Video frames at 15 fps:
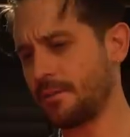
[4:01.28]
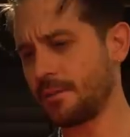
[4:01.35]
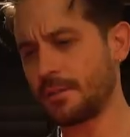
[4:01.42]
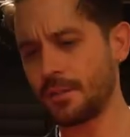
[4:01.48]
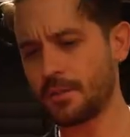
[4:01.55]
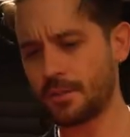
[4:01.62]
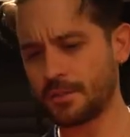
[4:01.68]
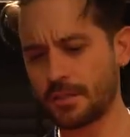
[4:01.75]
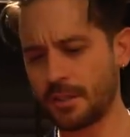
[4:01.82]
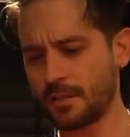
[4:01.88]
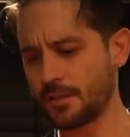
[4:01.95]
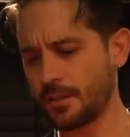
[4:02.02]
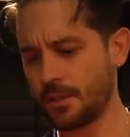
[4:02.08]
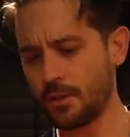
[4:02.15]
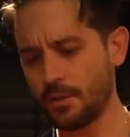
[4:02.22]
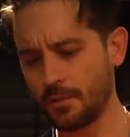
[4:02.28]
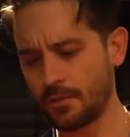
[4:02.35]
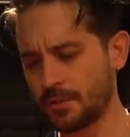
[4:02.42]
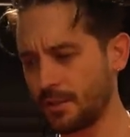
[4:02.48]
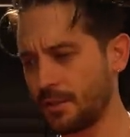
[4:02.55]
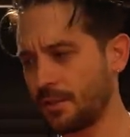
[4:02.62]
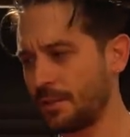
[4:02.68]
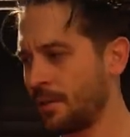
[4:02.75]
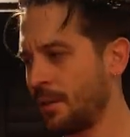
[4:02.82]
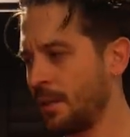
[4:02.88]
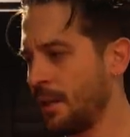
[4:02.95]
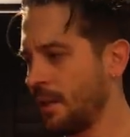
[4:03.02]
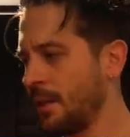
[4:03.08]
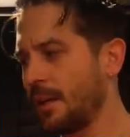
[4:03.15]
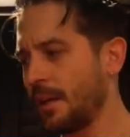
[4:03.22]
obviously Coachella's a huge deal.
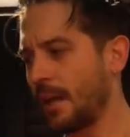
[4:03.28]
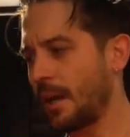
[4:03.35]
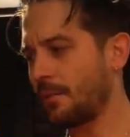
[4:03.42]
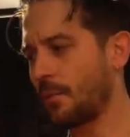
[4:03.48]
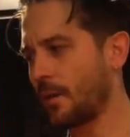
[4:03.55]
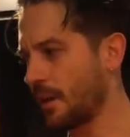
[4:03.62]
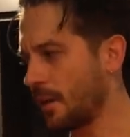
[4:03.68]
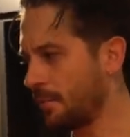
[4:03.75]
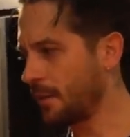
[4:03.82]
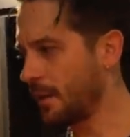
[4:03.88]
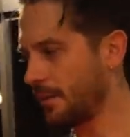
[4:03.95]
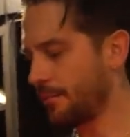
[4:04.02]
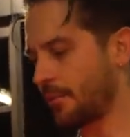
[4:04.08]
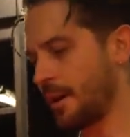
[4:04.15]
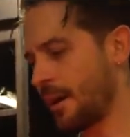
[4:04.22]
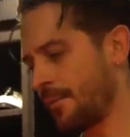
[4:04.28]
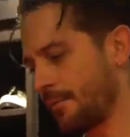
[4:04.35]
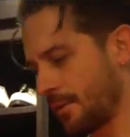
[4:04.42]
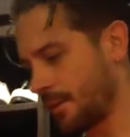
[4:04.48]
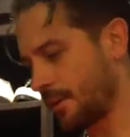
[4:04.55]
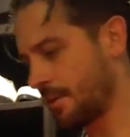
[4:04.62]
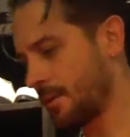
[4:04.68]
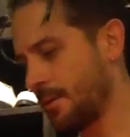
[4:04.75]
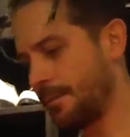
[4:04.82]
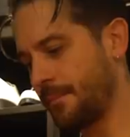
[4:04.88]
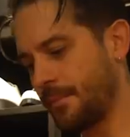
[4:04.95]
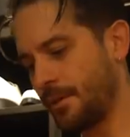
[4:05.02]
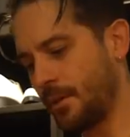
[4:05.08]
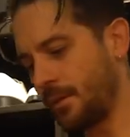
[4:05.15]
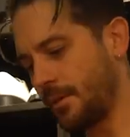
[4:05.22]
I'd wanted to play it forever.
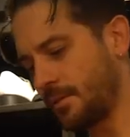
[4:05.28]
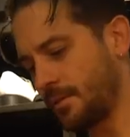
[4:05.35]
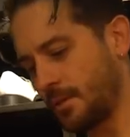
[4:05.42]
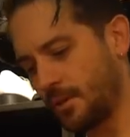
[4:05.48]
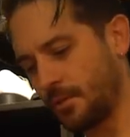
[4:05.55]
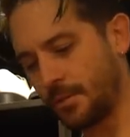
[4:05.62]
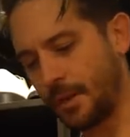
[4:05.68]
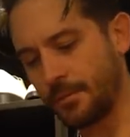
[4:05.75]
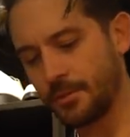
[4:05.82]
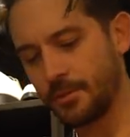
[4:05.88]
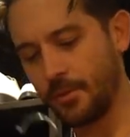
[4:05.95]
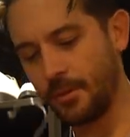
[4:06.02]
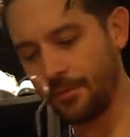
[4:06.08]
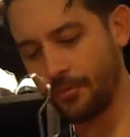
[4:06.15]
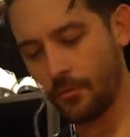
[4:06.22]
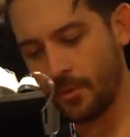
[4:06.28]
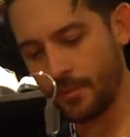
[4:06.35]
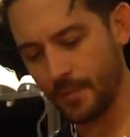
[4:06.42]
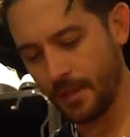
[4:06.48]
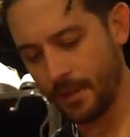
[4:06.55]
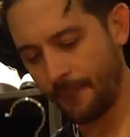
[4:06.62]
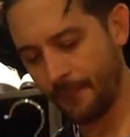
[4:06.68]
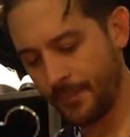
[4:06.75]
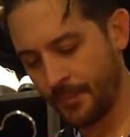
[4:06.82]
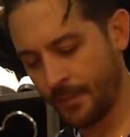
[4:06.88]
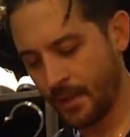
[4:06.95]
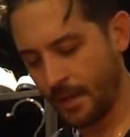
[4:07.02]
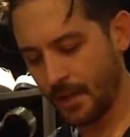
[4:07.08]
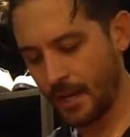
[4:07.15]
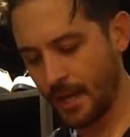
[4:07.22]
You know, this was a huge opportunity for me.
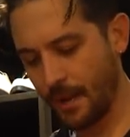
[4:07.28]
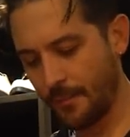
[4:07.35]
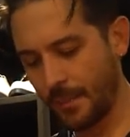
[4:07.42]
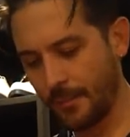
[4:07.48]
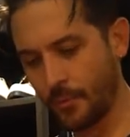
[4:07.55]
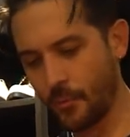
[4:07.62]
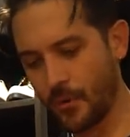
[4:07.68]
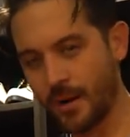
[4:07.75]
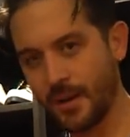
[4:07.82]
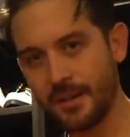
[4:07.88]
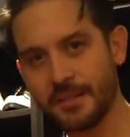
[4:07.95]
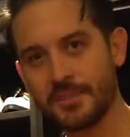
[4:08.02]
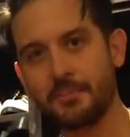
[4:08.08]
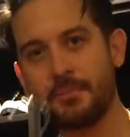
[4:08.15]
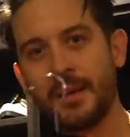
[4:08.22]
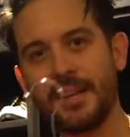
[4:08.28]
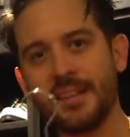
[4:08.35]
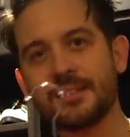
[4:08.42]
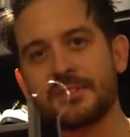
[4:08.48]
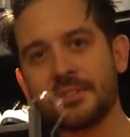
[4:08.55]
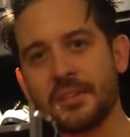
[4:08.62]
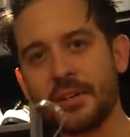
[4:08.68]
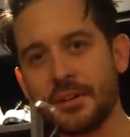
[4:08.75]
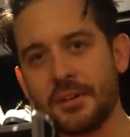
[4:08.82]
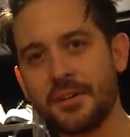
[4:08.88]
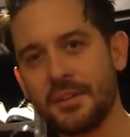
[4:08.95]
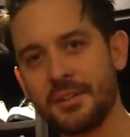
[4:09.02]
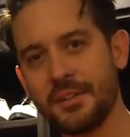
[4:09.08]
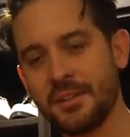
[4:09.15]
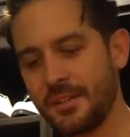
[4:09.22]
And I remember wearing this pink
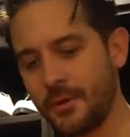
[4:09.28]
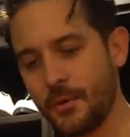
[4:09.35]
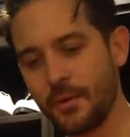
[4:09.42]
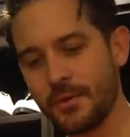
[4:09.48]
shirt, and